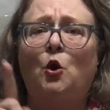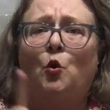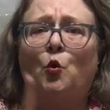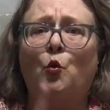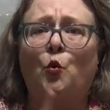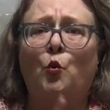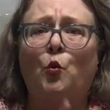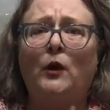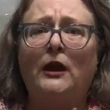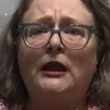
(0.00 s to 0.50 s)

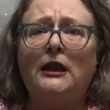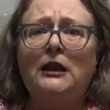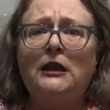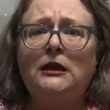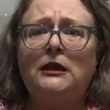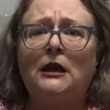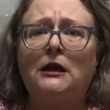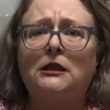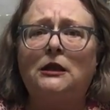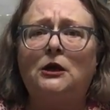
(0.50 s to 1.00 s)
red and
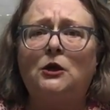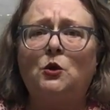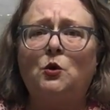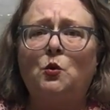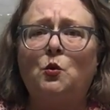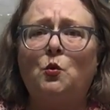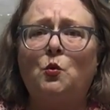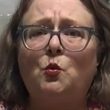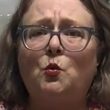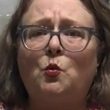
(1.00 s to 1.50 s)
yellow,
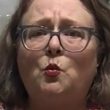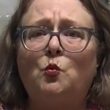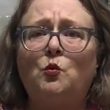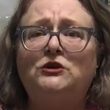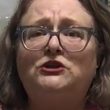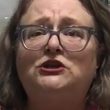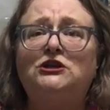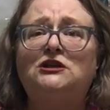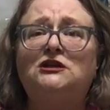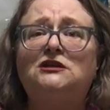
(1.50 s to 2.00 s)

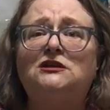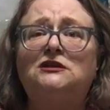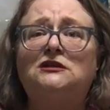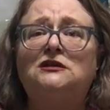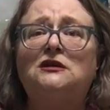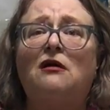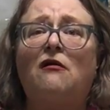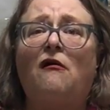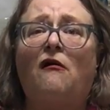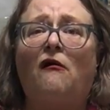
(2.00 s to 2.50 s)
which
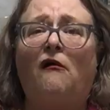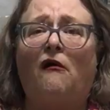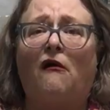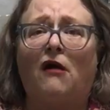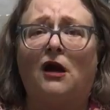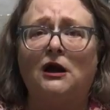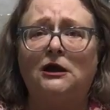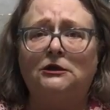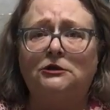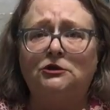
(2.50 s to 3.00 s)
is
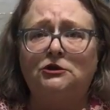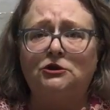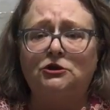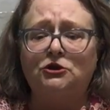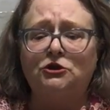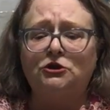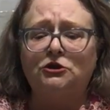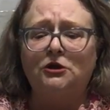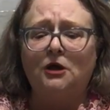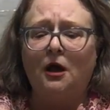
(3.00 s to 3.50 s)

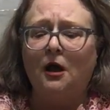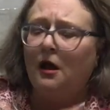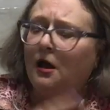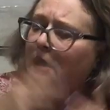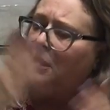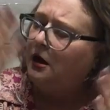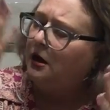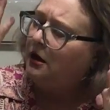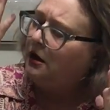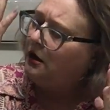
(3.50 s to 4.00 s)

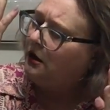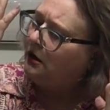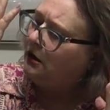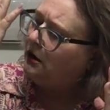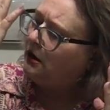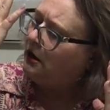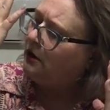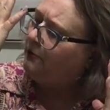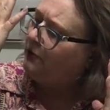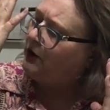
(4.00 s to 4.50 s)
orange.
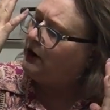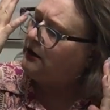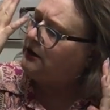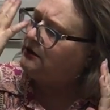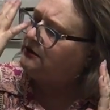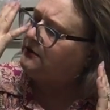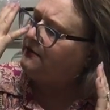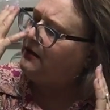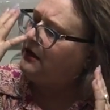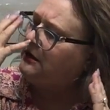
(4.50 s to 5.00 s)
Our brain
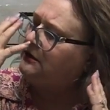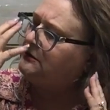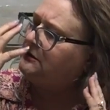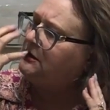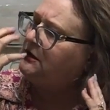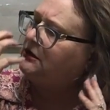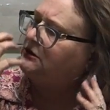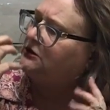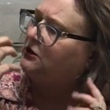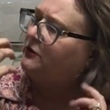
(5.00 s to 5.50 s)
is
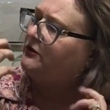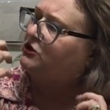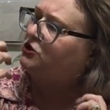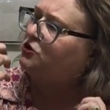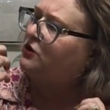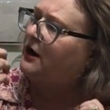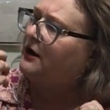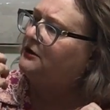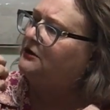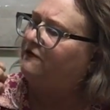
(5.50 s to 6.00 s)
amazing. It's always
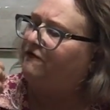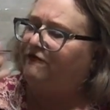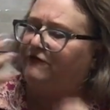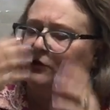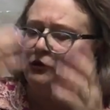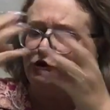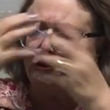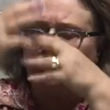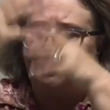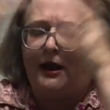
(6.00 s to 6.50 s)
trying to
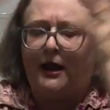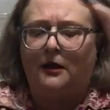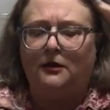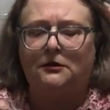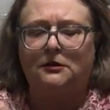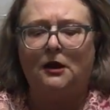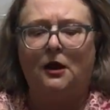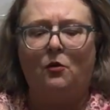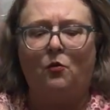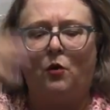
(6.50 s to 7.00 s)
filter out
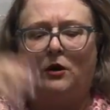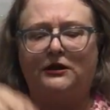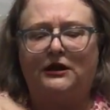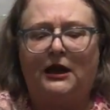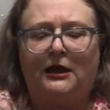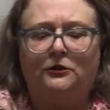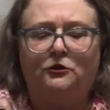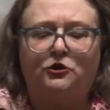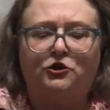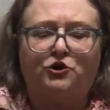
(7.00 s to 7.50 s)
what
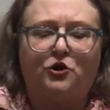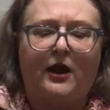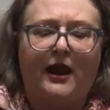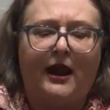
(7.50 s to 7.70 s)
colors are